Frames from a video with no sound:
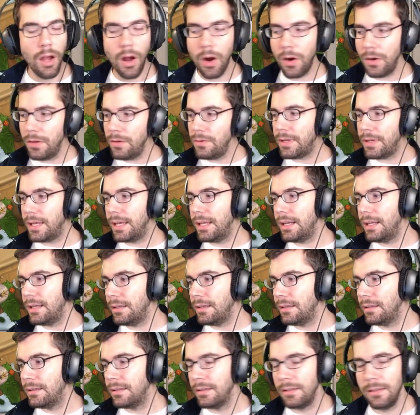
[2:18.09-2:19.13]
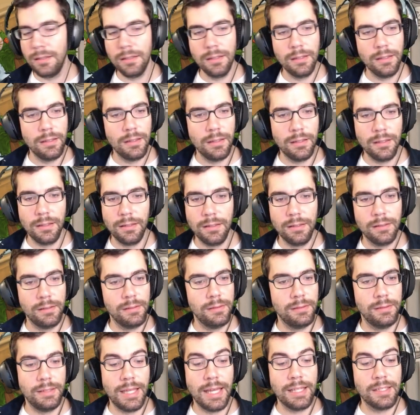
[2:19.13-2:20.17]
Are you kidding?
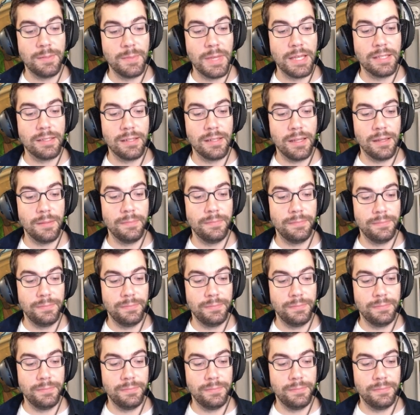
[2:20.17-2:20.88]
That's messed up.